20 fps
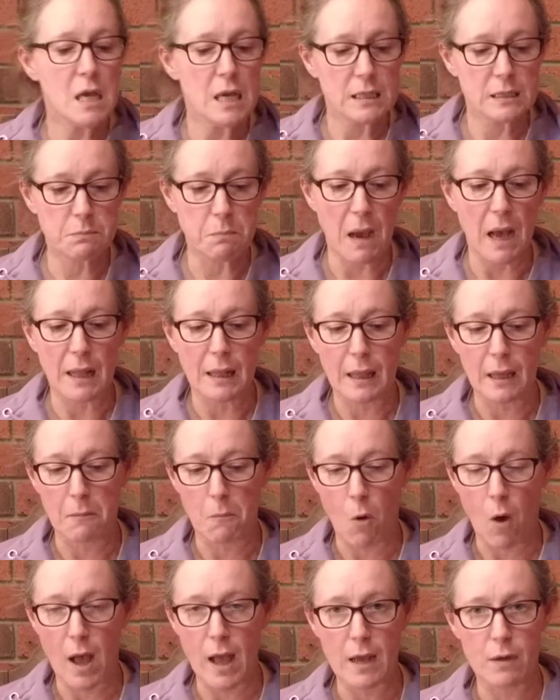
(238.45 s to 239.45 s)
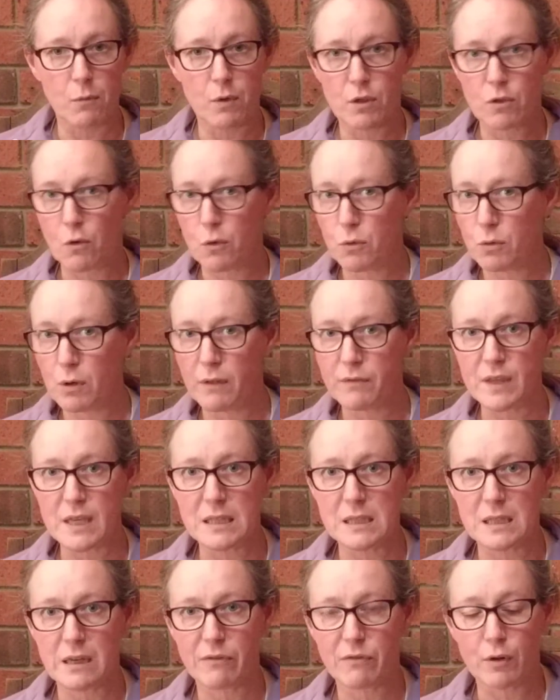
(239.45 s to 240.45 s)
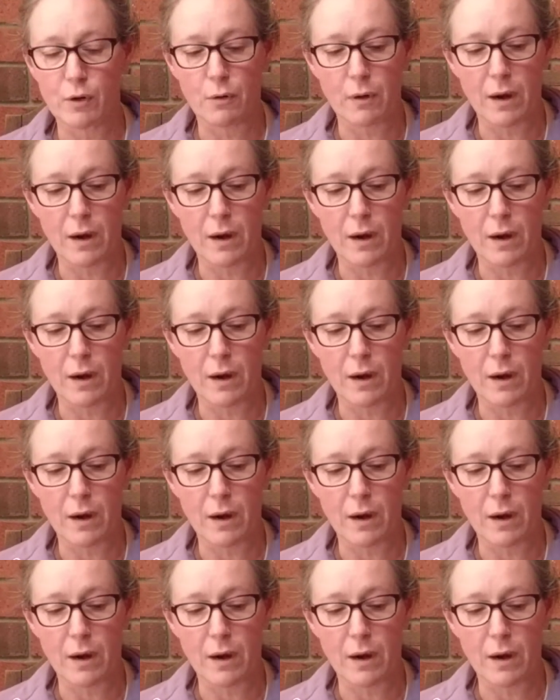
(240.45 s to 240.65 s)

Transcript: sparkling wine with all of these different